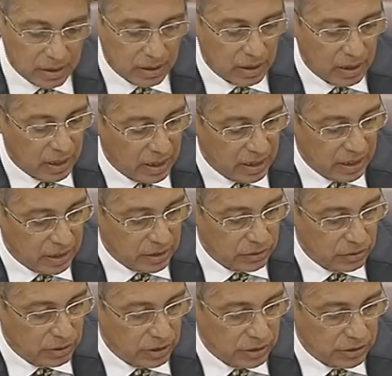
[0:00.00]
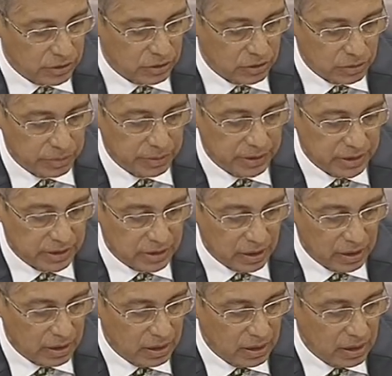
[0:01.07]
Speaker, I'd like to ask the Honourable
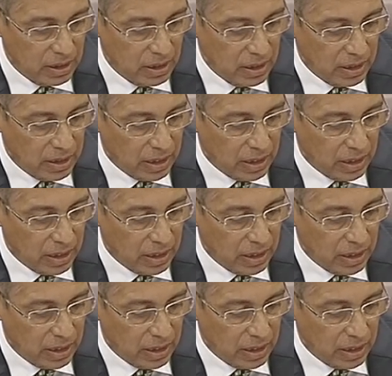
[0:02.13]
Minister.